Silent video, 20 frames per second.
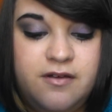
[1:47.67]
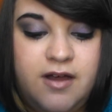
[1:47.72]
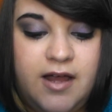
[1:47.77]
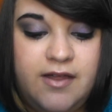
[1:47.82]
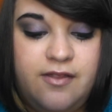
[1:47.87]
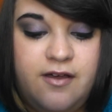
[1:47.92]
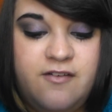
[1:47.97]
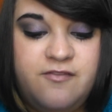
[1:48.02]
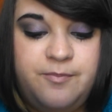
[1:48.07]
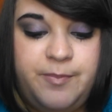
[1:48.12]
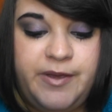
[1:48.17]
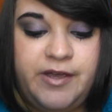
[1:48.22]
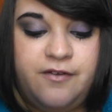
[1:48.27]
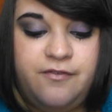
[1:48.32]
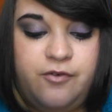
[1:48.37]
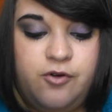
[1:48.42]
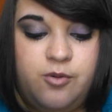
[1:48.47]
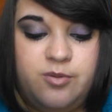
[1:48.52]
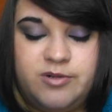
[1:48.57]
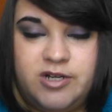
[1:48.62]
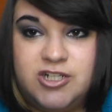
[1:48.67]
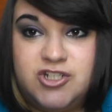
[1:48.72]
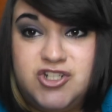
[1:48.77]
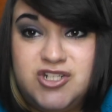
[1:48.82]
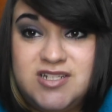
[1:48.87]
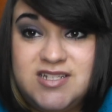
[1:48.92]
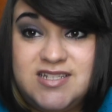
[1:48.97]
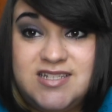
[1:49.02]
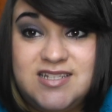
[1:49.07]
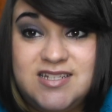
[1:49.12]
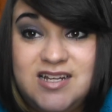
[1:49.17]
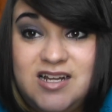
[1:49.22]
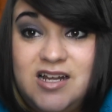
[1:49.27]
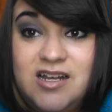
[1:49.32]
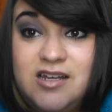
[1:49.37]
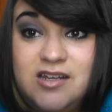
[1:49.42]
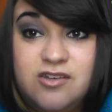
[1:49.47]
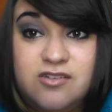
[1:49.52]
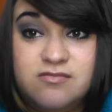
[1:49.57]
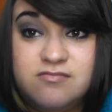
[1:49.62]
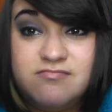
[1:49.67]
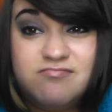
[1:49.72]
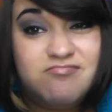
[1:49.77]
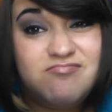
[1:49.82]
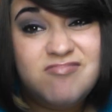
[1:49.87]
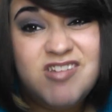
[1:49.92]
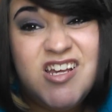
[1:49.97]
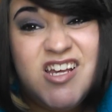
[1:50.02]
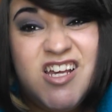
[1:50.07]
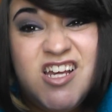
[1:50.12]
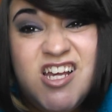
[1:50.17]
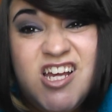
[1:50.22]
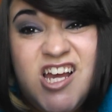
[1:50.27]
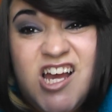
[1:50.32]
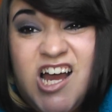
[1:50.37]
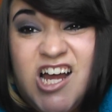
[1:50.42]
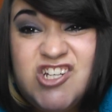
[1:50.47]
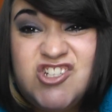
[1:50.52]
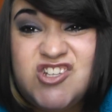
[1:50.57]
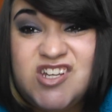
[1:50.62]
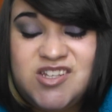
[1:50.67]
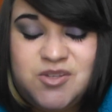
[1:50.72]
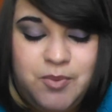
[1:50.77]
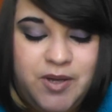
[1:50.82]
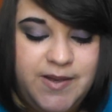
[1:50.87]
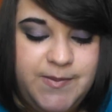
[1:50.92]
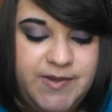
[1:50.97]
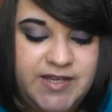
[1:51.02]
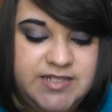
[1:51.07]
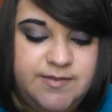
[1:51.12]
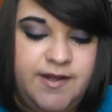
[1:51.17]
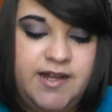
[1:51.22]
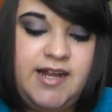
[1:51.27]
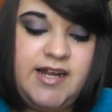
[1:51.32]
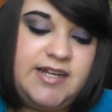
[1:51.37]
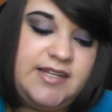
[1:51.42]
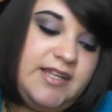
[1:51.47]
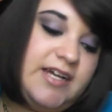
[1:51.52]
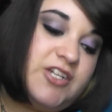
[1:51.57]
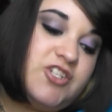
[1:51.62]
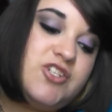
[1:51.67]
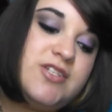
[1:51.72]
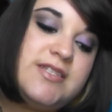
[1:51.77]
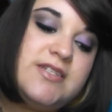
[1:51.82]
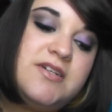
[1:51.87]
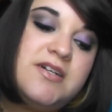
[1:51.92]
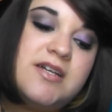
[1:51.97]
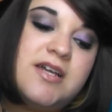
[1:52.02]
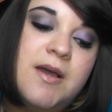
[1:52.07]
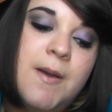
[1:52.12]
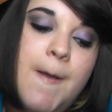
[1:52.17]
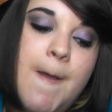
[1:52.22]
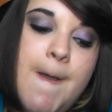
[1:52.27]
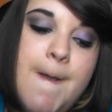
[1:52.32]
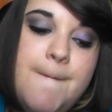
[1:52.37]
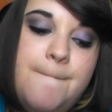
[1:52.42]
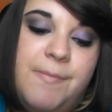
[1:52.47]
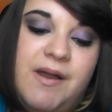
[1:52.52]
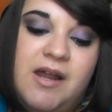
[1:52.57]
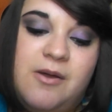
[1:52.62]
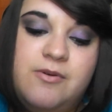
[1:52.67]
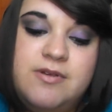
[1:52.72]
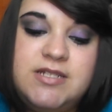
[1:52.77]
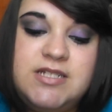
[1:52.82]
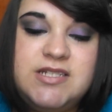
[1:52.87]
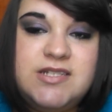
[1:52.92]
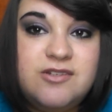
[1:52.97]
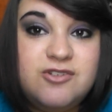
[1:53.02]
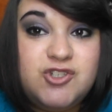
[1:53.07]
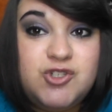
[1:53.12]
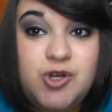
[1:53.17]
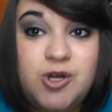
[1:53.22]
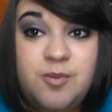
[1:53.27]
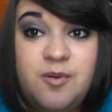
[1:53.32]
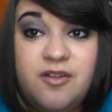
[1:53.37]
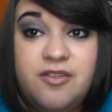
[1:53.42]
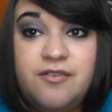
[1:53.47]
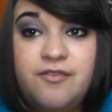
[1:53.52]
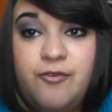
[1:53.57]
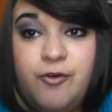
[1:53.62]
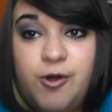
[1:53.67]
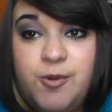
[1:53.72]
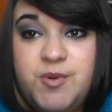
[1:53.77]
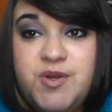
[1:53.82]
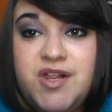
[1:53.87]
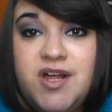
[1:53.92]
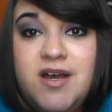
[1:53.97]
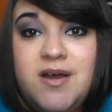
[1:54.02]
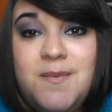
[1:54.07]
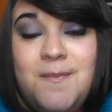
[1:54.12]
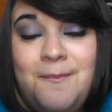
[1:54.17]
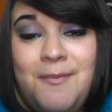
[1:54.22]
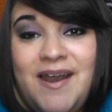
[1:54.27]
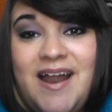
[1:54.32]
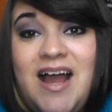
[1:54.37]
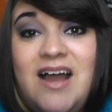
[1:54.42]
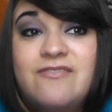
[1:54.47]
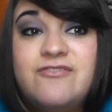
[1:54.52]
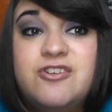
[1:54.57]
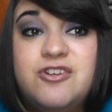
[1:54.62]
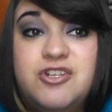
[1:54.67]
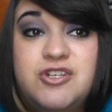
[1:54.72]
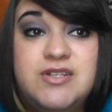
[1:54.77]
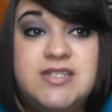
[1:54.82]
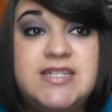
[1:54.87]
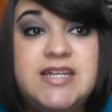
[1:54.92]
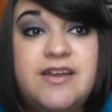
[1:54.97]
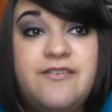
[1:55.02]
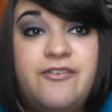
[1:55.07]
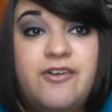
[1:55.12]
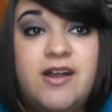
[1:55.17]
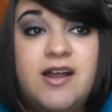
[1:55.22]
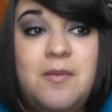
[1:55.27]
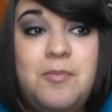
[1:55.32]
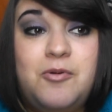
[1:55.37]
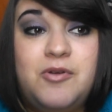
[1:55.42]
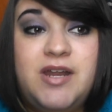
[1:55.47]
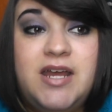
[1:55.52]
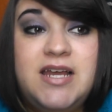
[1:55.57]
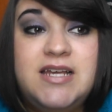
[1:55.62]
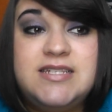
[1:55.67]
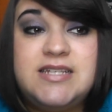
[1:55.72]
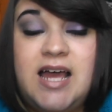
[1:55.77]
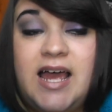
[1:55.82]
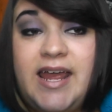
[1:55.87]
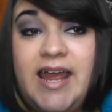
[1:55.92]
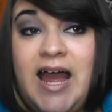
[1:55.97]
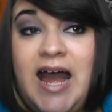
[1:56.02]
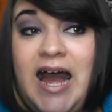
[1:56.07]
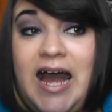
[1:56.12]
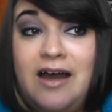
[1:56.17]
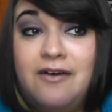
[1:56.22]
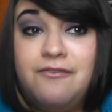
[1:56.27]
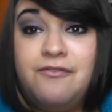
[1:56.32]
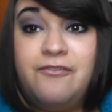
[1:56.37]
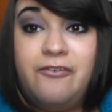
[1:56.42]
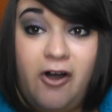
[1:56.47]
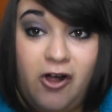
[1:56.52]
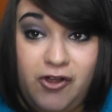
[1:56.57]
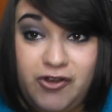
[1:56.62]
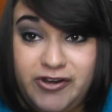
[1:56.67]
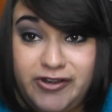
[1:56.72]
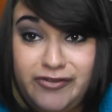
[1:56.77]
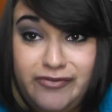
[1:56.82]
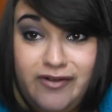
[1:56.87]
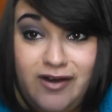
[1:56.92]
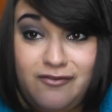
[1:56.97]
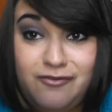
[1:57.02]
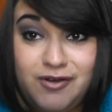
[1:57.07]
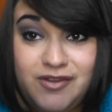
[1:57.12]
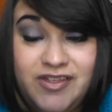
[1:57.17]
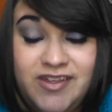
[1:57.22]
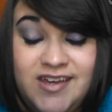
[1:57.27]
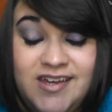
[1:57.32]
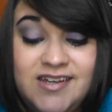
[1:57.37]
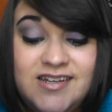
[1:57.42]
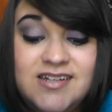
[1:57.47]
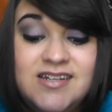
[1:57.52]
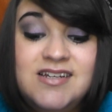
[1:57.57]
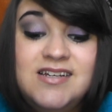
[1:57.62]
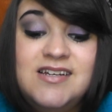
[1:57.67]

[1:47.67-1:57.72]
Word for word: I love big full brushes and I just like the way it makes my eyelashes look. But I wasn't so sure about the formula, but after using it for a couple days, I have fallen in love with it.